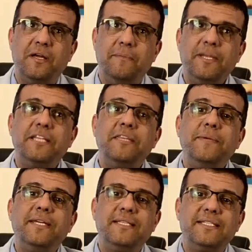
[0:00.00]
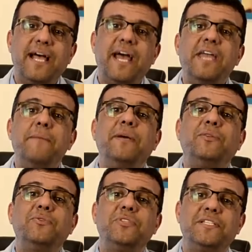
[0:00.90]
Miliary TB, it is a
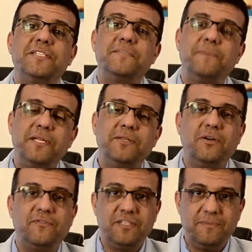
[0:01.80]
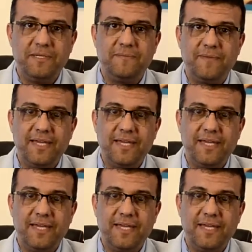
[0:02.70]
hematogenous spread of TB.